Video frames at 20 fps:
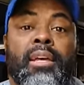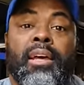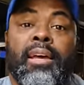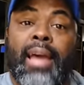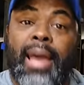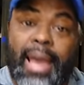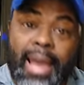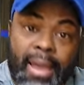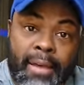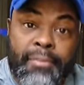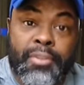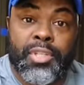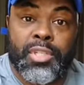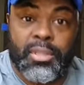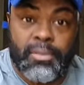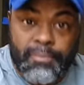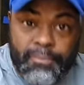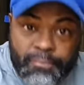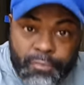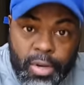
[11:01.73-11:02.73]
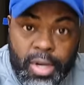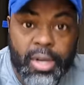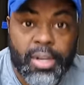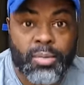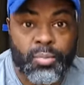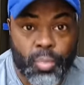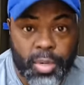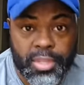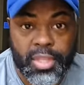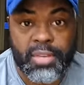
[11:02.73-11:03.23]
Have some
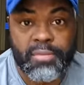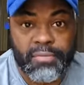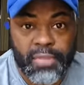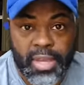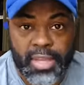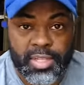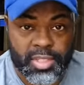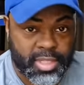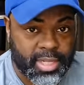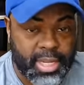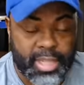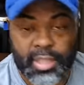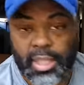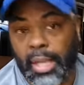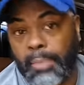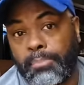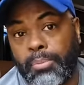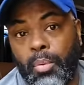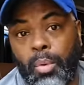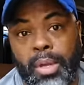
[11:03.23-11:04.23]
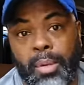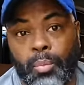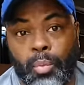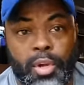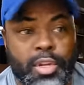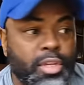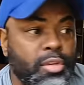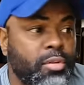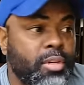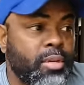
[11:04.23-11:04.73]
fun with investing at that point where
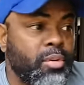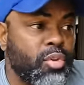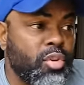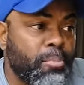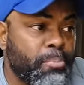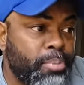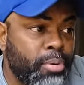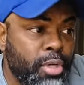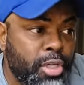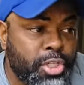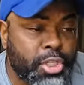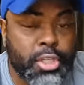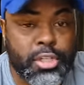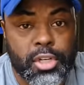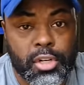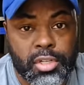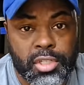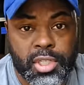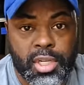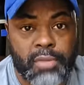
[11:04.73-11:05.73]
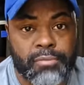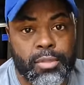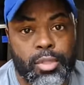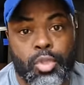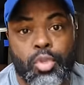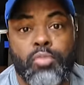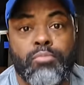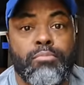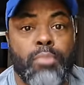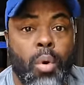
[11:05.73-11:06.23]
you, you're pushing yourself to
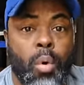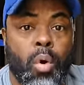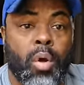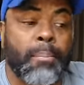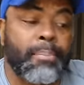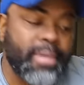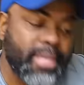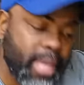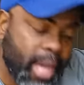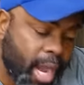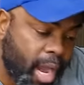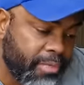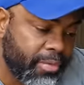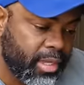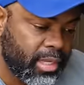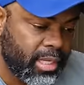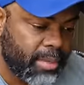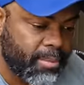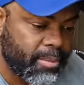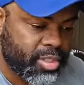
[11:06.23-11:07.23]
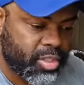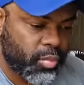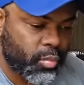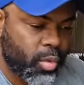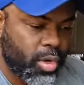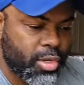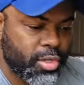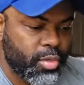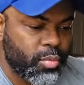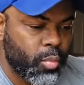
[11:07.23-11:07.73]
do more beyond the limits of
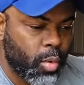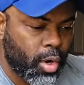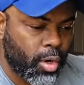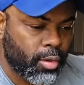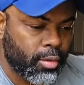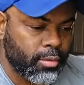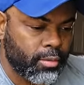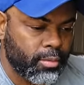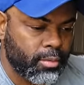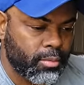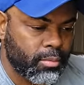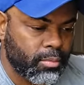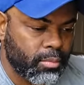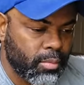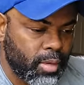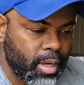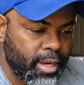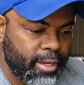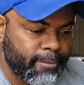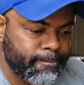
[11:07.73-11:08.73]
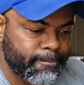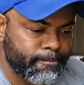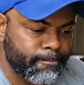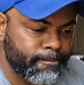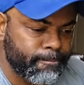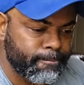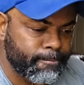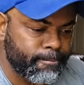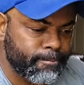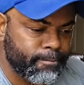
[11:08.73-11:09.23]
where you were, right?
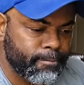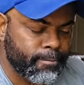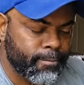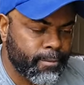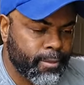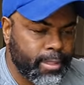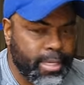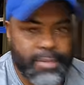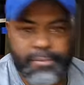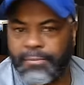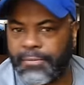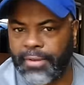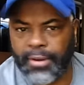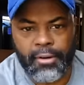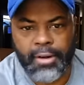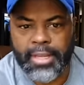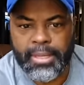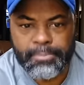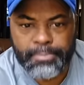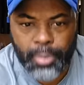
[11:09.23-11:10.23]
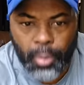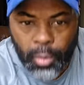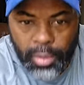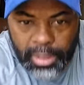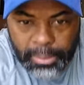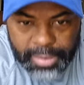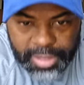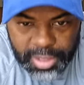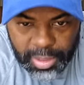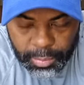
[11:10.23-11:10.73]
Very important.
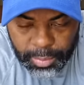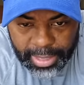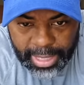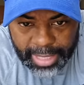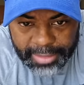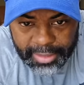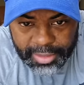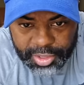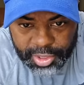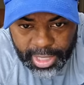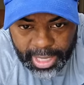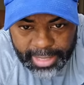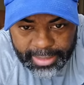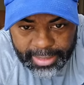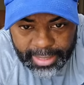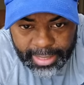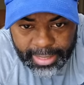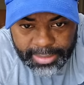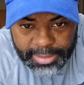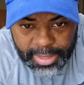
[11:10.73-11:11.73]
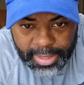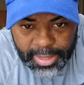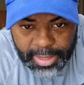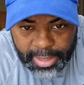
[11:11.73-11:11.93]
Let me see what we got in the chat, guys.